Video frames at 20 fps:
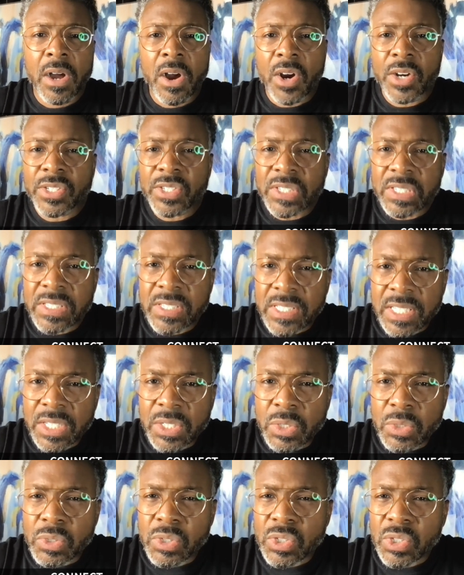are
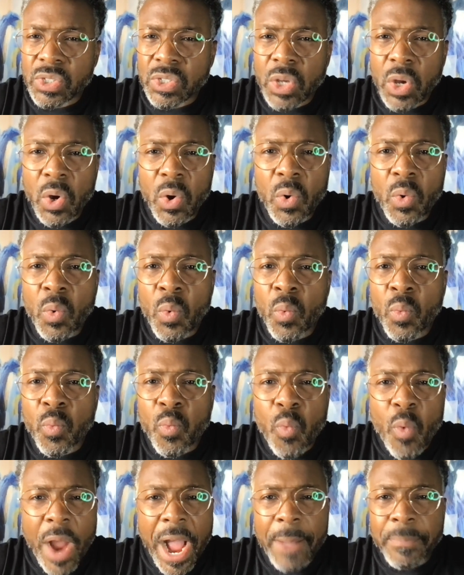still so
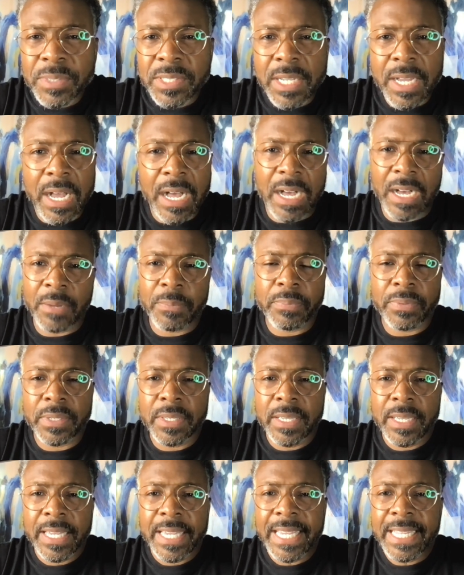wrapped up
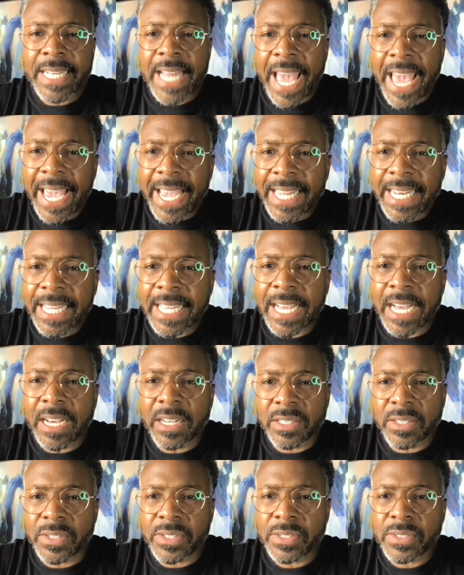in hating
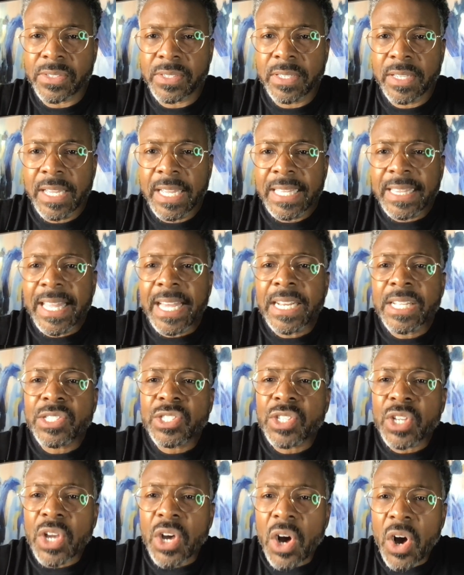others that
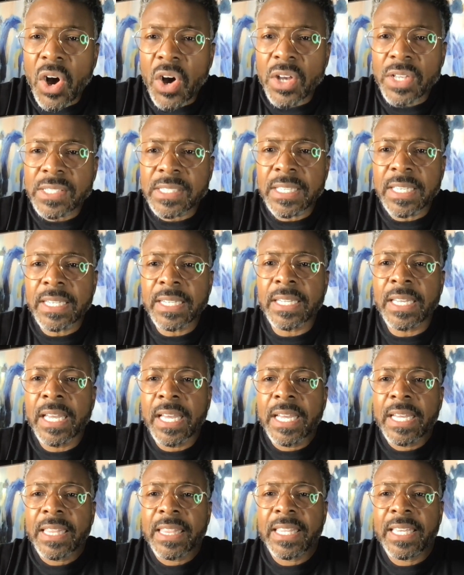it's causing
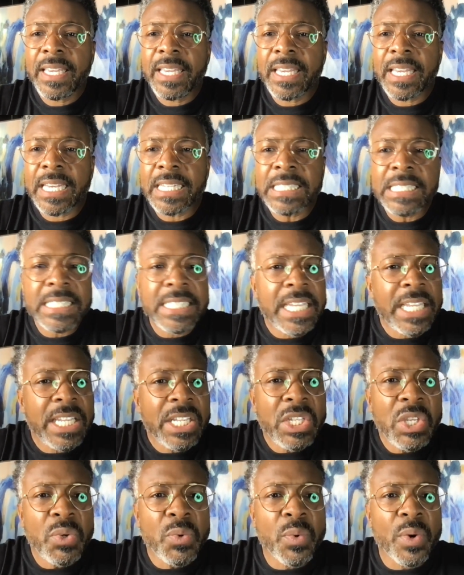the
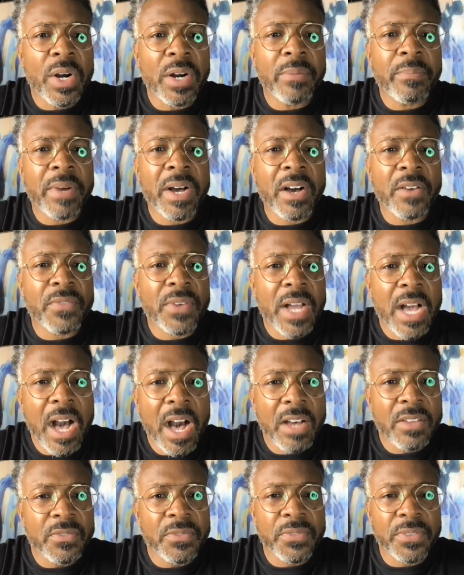continuum of
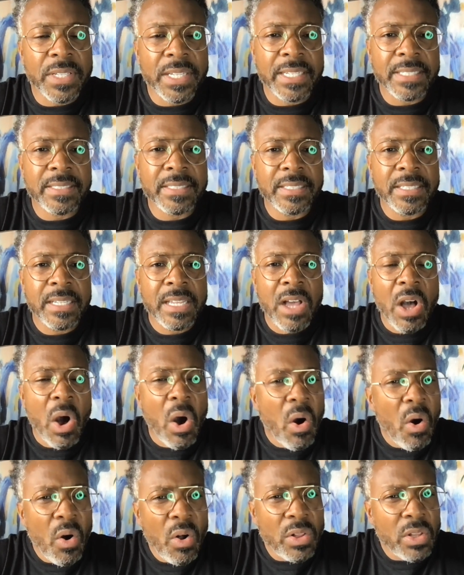conflict
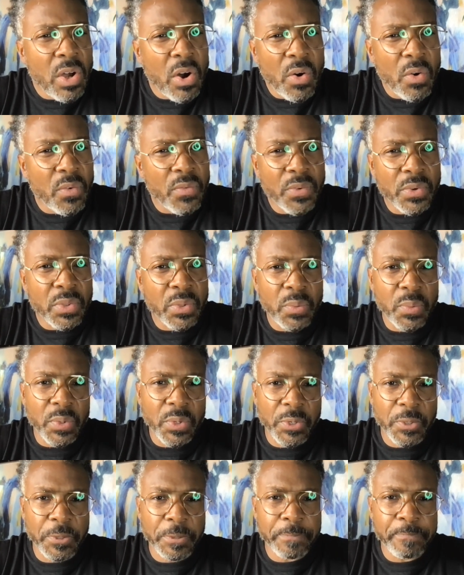all over the
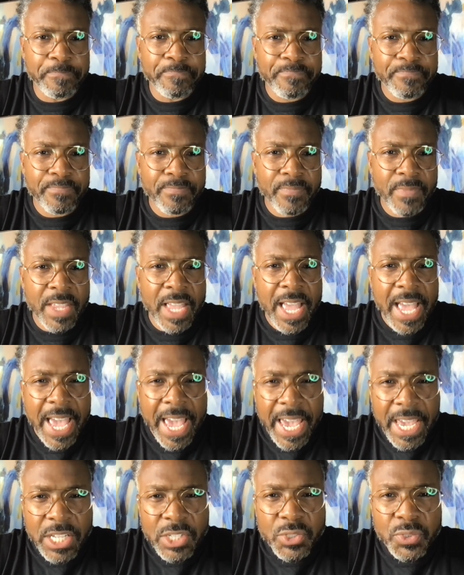world.
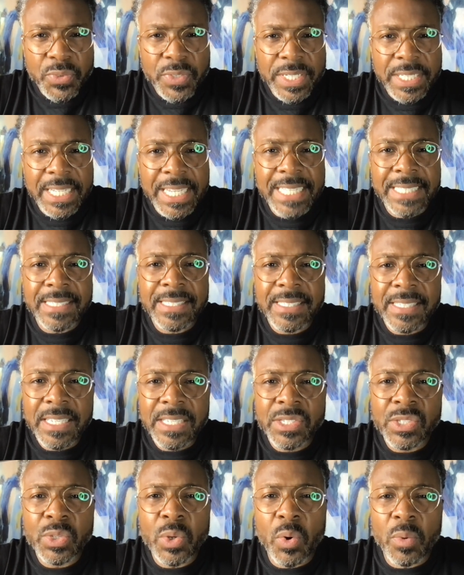Hatred
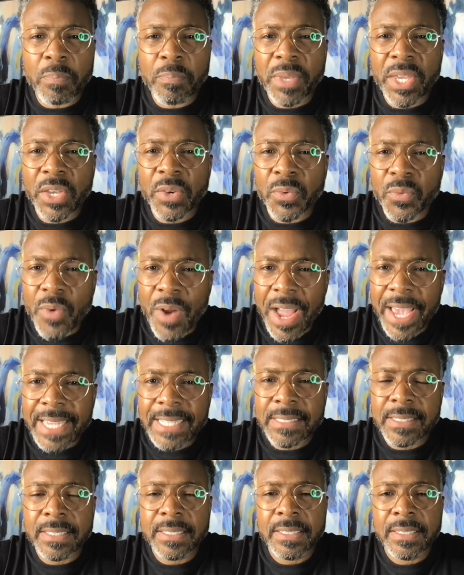insists on being
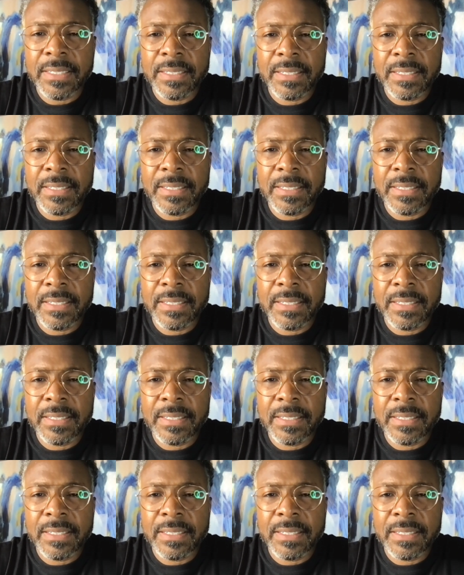right